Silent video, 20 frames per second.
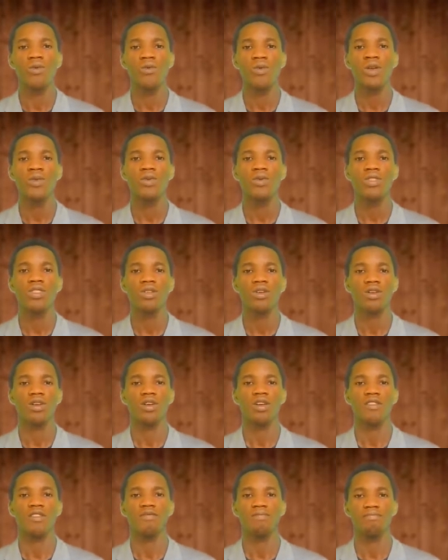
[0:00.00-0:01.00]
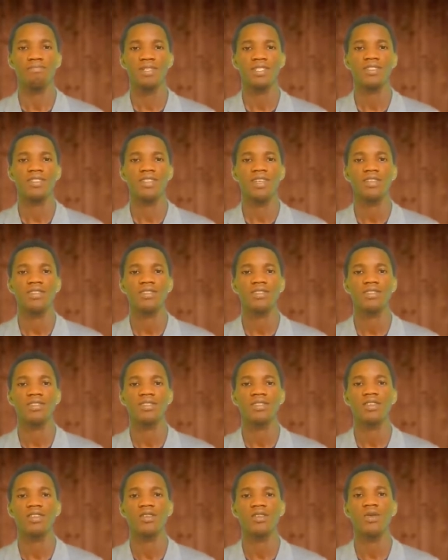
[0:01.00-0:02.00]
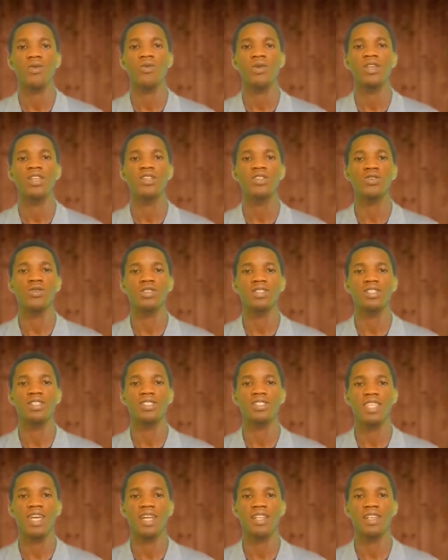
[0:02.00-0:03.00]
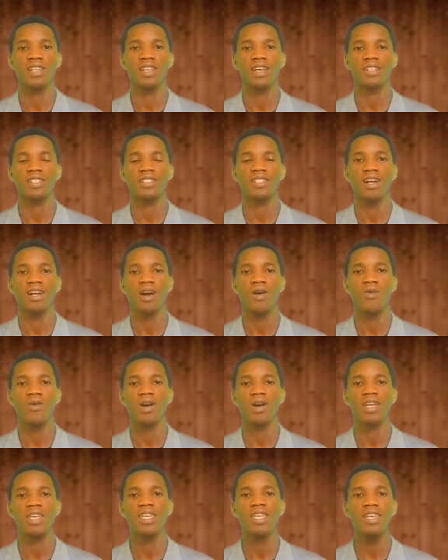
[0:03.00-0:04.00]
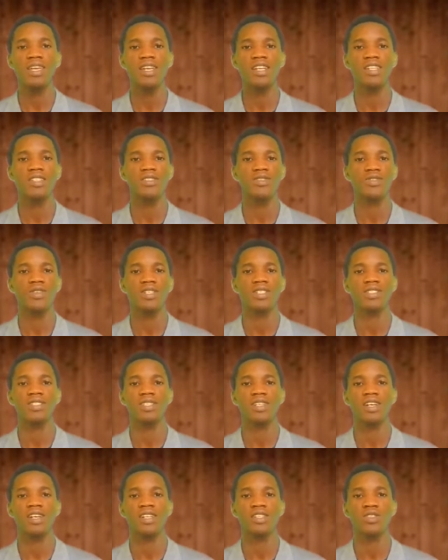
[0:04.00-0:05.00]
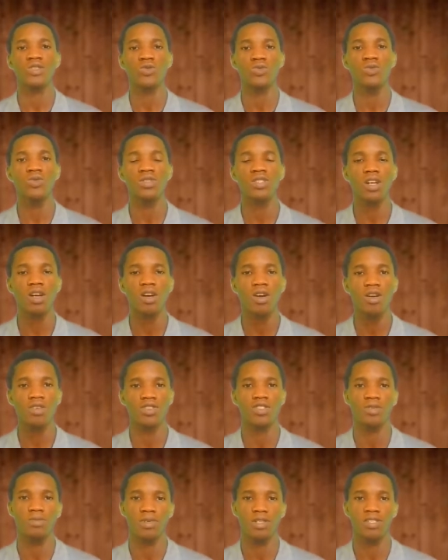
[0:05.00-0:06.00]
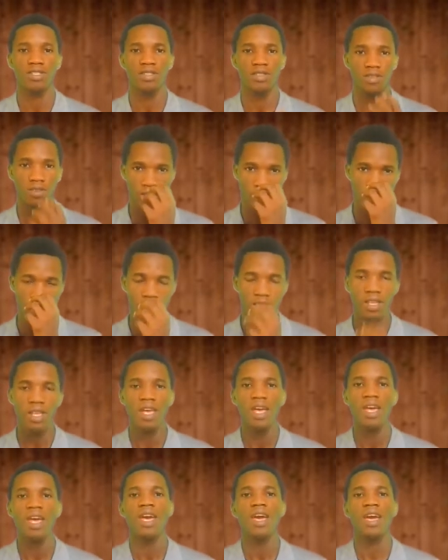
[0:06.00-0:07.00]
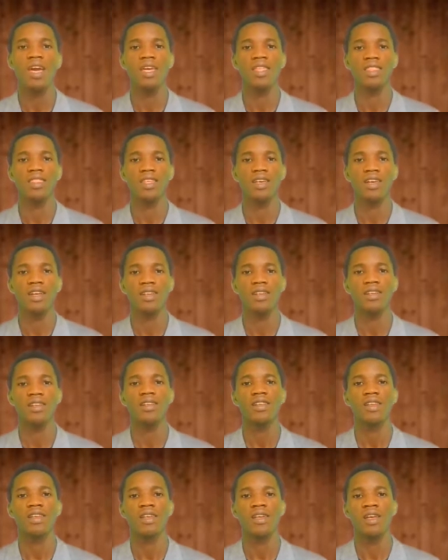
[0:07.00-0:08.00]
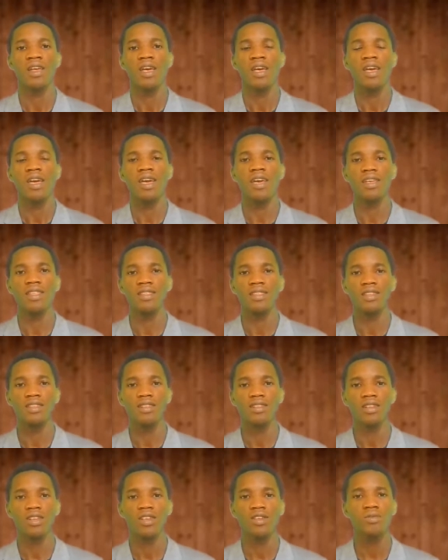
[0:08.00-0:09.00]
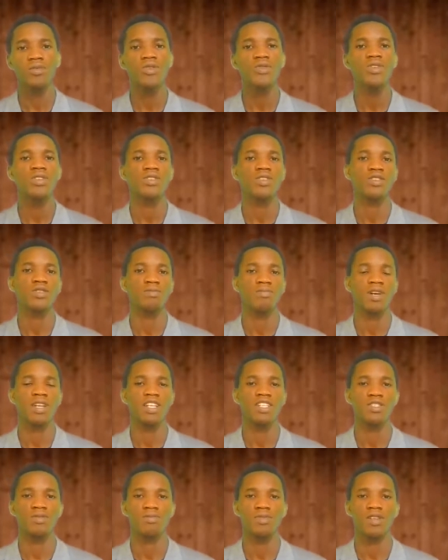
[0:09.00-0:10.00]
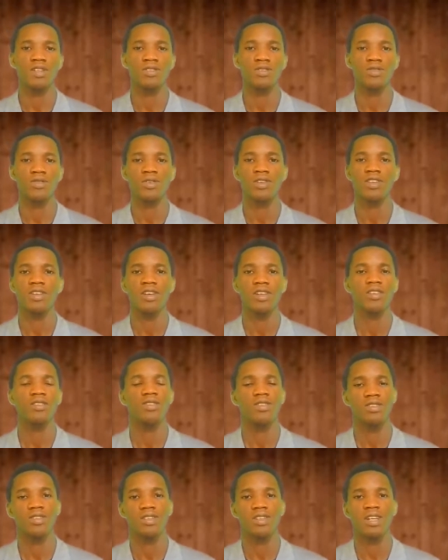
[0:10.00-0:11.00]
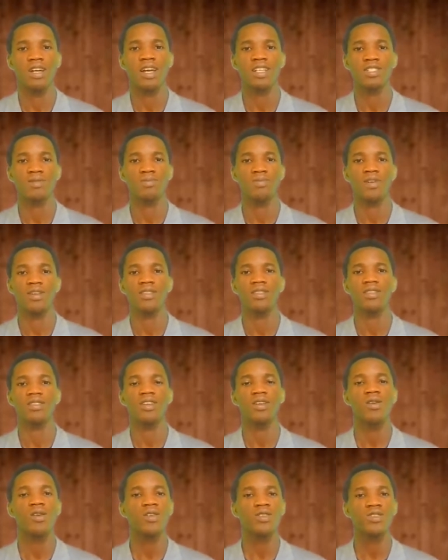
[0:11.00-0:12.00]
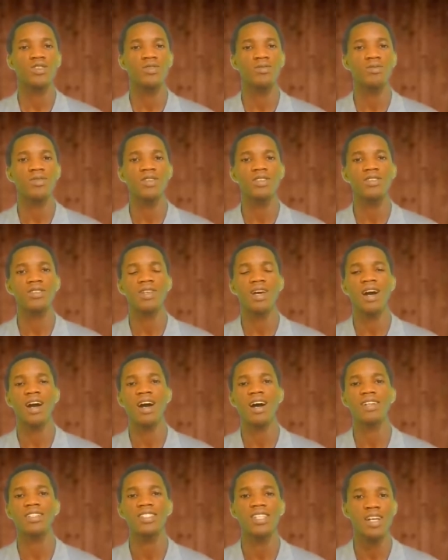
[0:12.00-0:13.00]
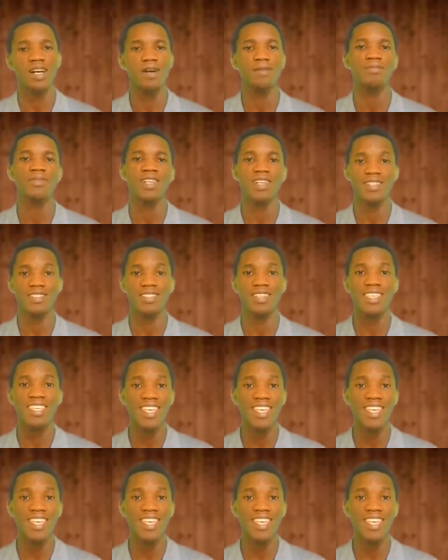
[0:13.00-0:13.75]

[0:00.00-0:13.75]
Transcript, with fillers: when we talk of business, we need to understand that our key interest here is who? The customers. Okay, and then in human resource management or in any other aspect, the customers are termed as the